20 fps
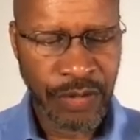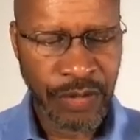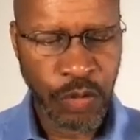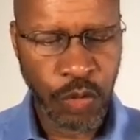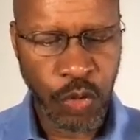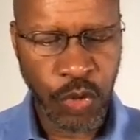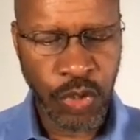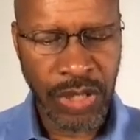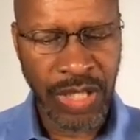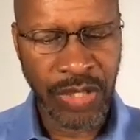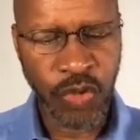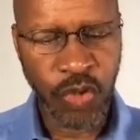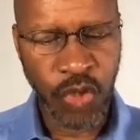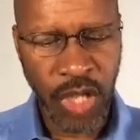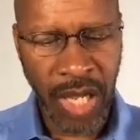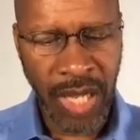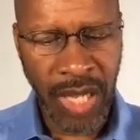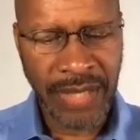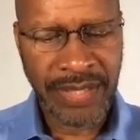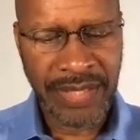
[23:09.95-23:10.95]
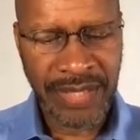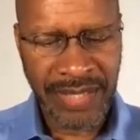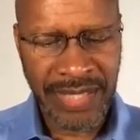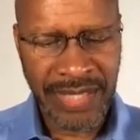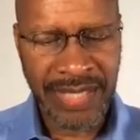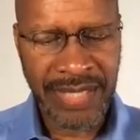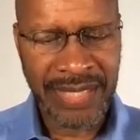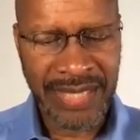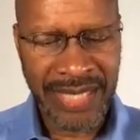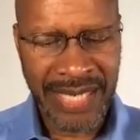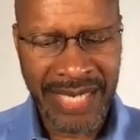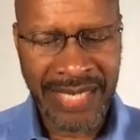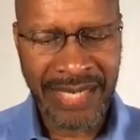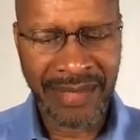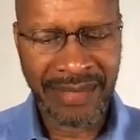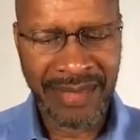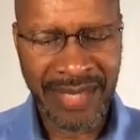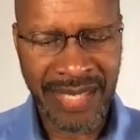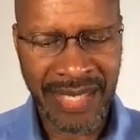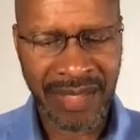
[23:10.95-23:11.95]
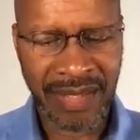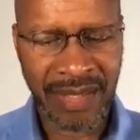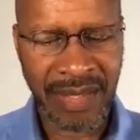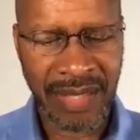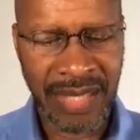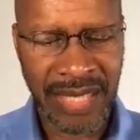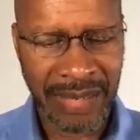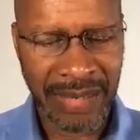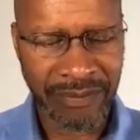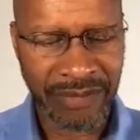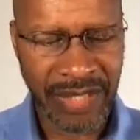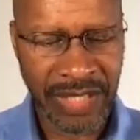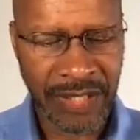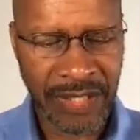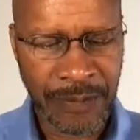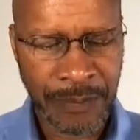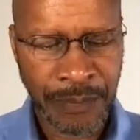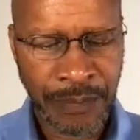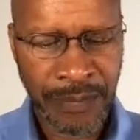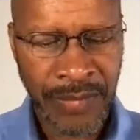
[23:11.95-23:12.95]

You shall not eat anything leavened.